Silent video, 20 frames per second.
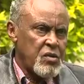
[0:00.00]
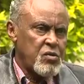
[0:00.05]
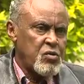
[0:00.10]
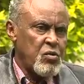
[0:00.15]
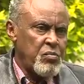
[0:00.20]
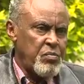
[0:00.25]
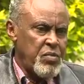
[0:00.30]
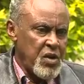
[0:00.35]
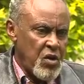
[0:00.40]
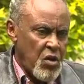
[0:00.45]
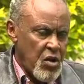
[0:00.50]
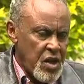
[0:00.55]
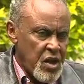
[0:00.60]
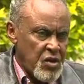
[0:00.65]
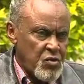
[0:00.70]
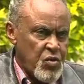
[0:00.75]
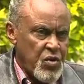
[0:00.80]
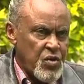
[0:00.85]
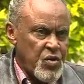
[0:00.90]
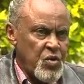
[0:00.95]
To be
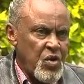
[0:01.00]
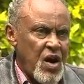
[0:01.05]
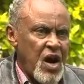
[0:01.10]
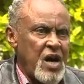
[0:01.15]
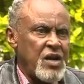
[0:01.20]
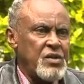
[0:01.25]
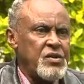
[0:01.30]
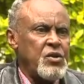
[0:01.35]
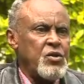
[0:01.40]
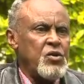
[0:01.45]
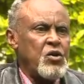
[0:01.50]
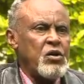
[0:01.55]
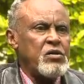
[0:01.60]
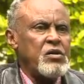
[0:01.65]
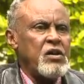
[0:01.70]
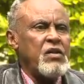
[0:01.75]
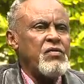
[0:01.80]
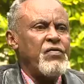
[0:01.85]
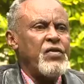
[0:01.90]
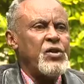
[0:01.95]
honest with you, I did not
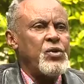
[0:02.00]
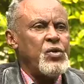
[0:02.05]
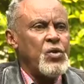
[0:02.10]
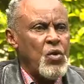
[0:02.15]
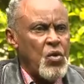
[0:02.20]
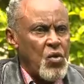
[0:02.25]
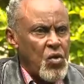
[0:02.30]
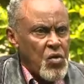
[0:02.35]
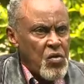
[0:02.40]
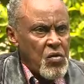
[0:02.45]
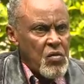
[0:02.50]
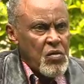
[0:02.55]
even know